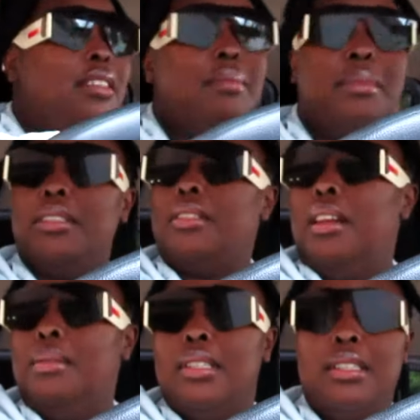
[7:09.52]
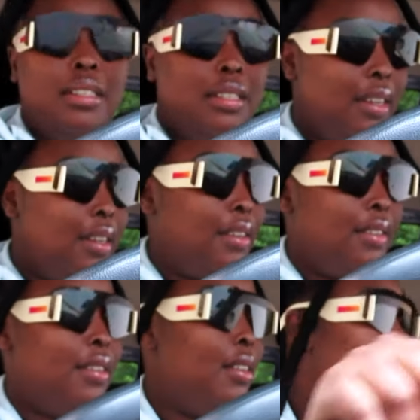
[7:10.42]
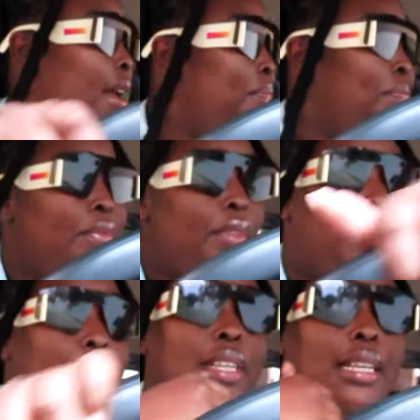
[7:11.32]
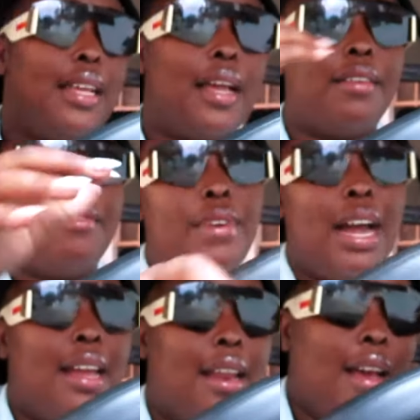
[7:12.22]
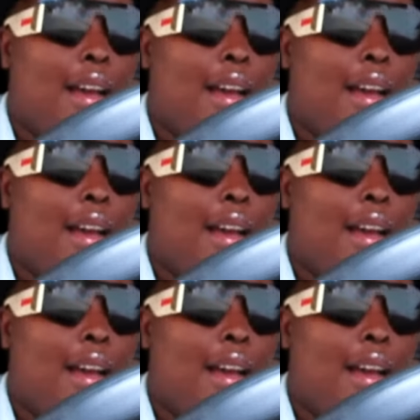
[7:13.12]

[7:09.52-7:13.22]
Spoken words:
me just close it. What was I saying? Right.